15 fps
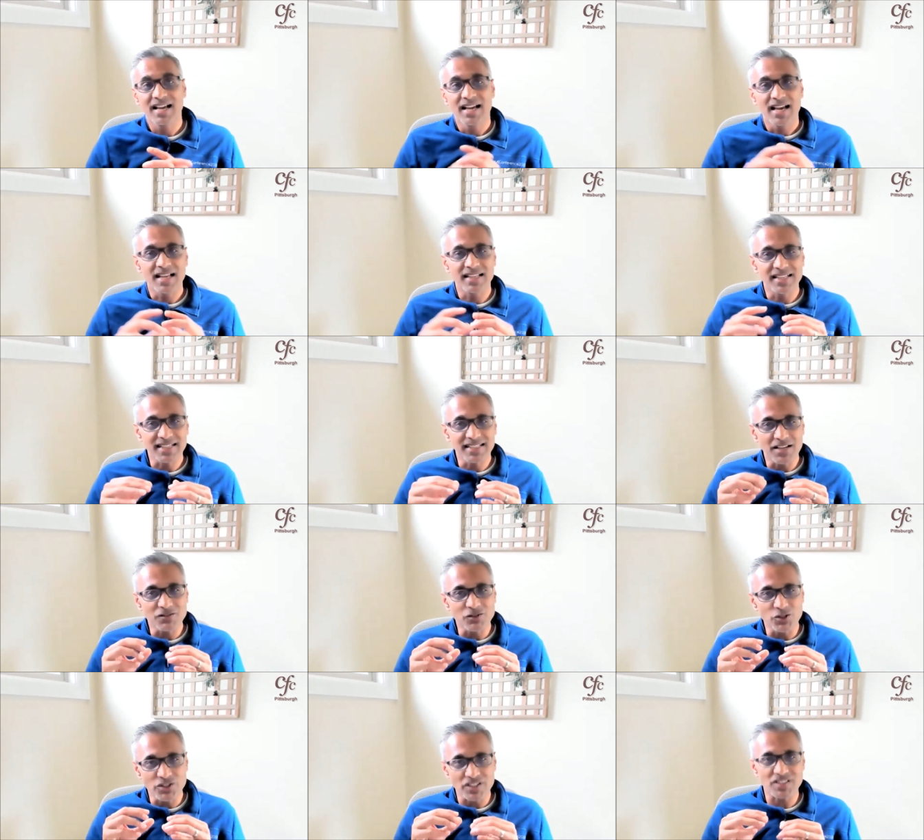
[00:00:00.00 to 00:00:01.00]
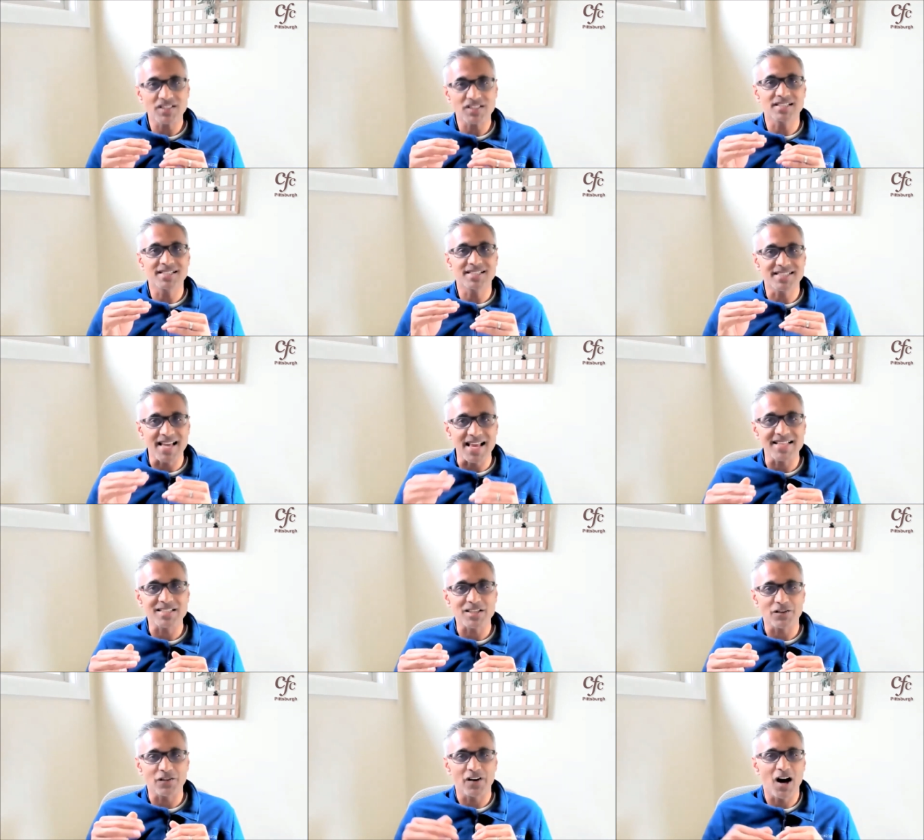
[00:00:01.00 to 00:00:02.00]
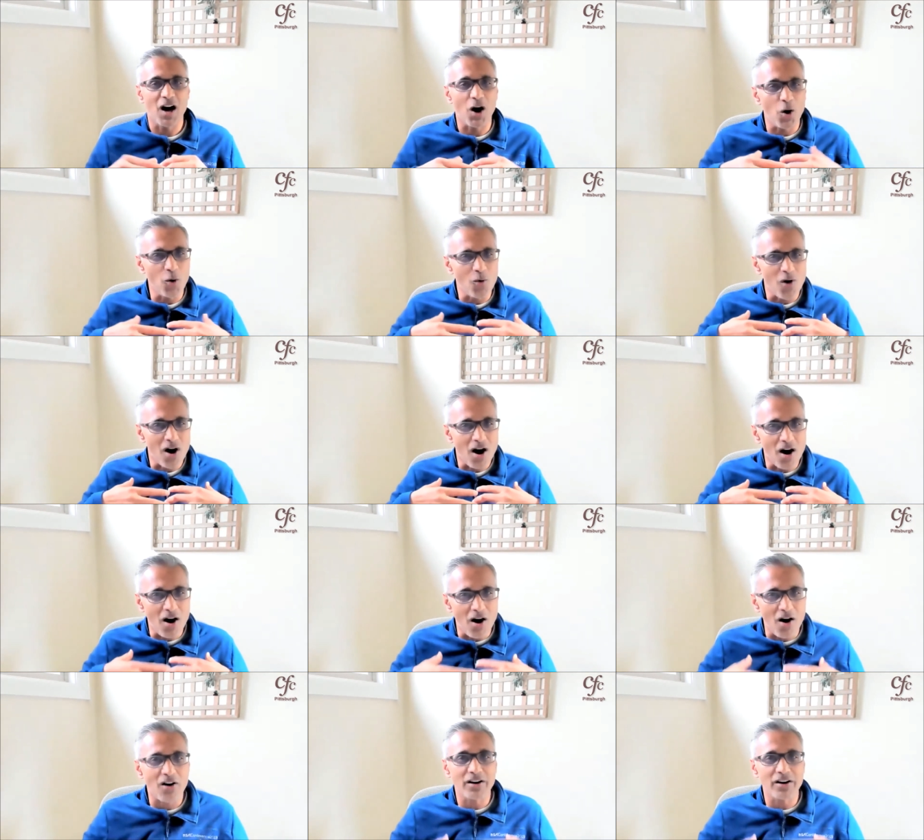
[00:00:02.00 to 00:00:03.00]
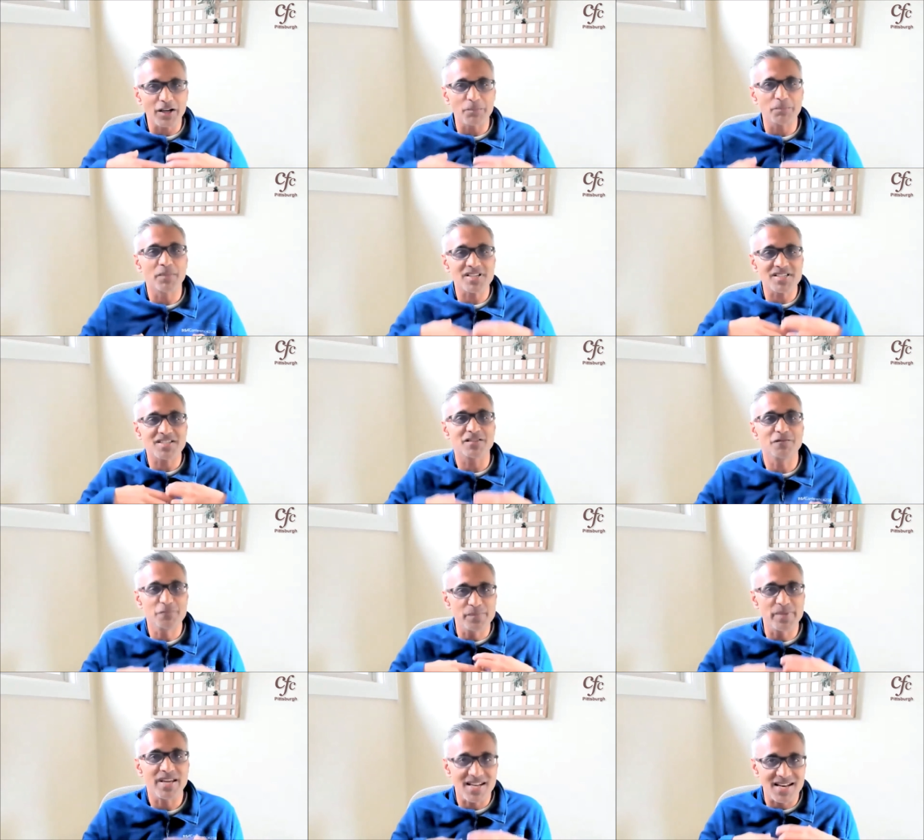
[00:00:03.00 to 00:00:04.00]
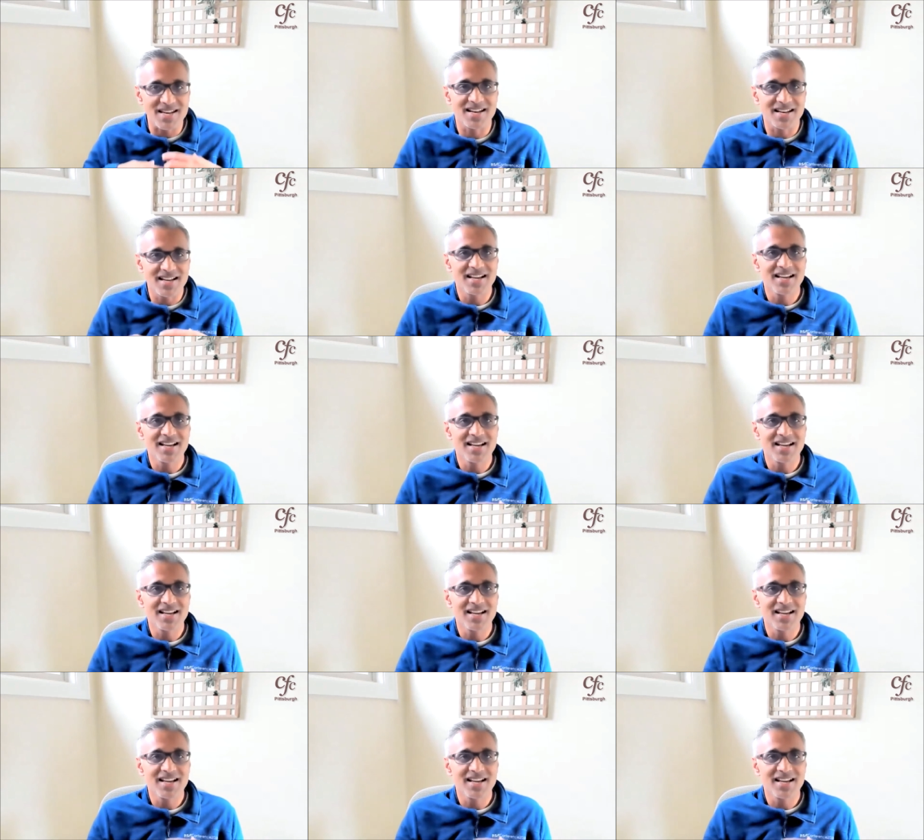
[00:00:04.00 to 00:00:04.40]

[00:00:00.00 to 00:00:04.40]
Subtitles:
And that gives you just a sense of how hard it must have been